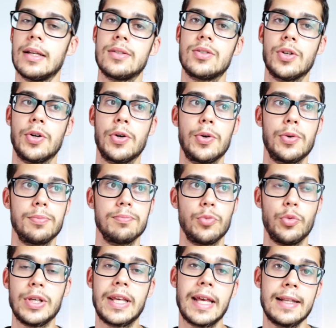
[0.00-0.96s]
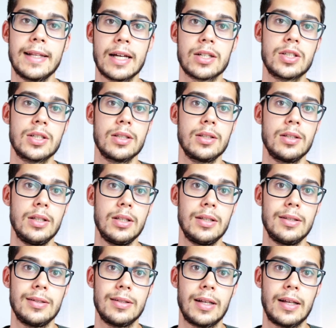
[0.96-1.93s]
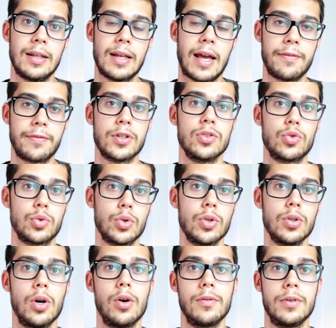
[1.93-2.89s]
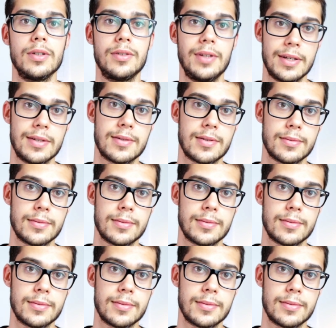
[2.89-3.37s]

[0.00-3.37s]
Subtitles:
So we can actually have control over this.